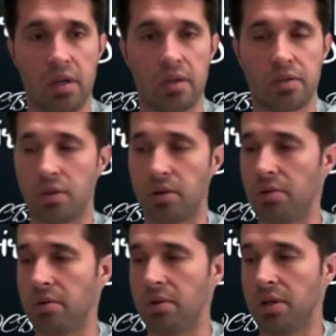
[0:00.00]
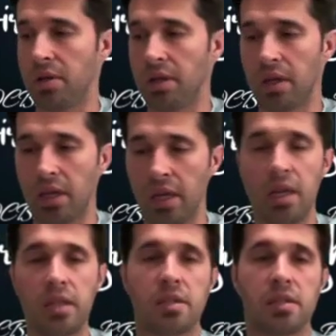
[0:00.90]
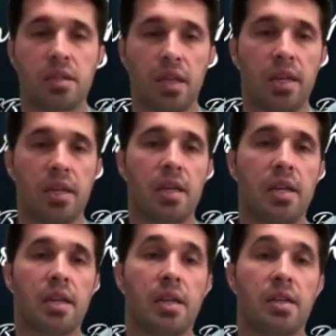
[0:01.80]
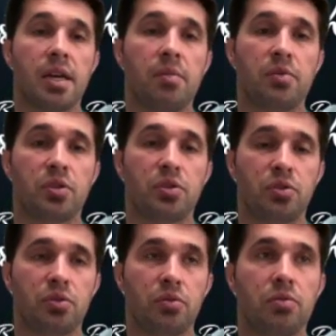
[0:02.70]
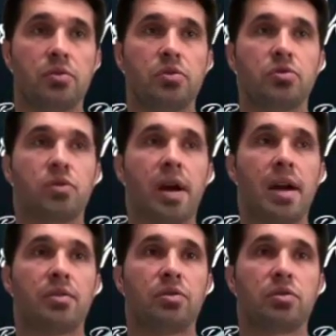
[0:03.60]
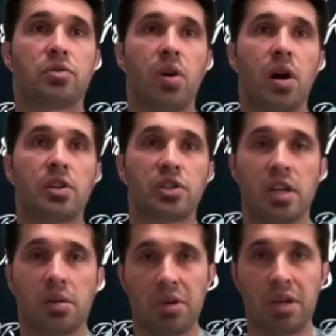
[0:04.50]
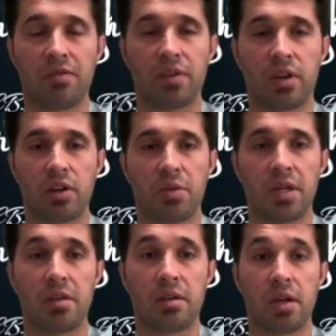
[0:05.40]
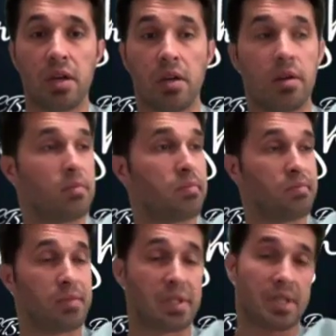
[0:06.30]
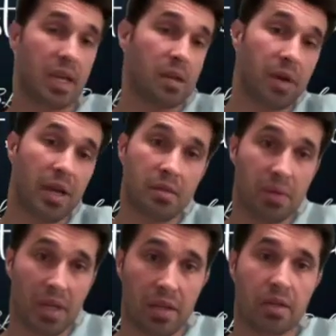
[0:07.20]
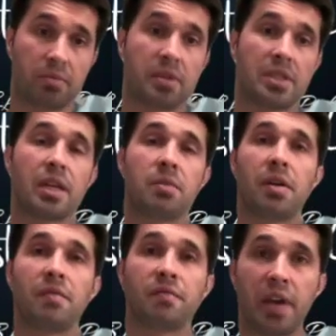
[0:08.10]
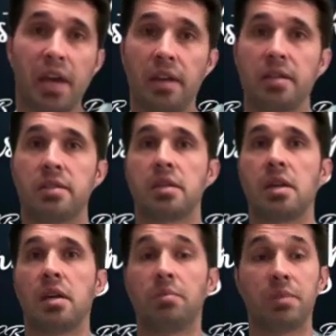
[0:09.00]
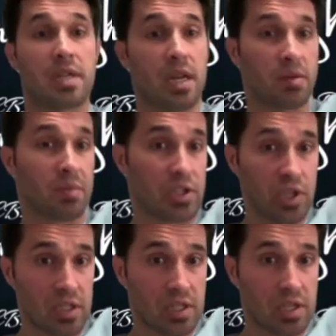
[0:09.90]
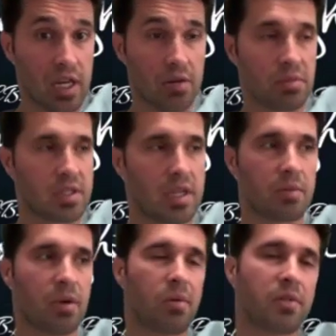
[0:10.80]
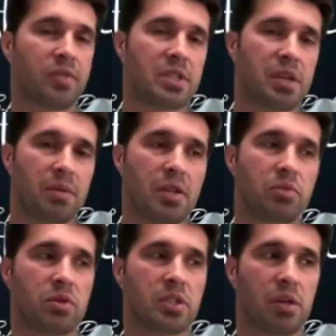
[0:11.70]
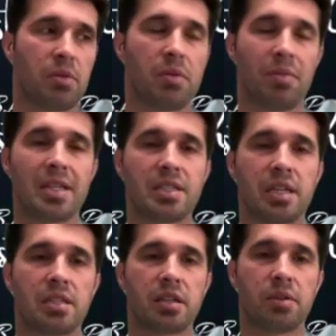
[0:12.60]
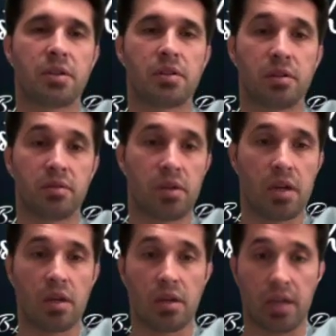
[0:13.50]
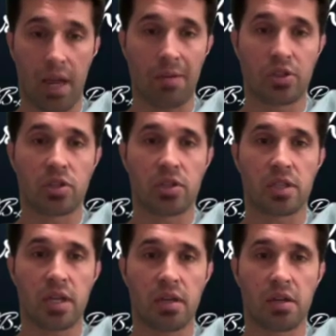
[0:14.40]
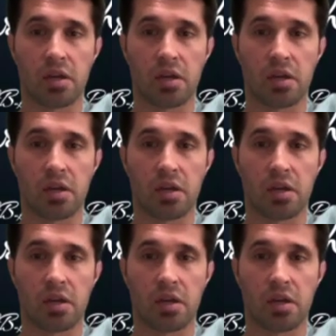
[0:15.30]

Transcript: So he did it in an attempt to try to squash any beef that could be mistaken by the media, mistaken by fans, mistaken by Jason Tatum, mistaken by one of his teammates, where somebody might say something to damage this thing.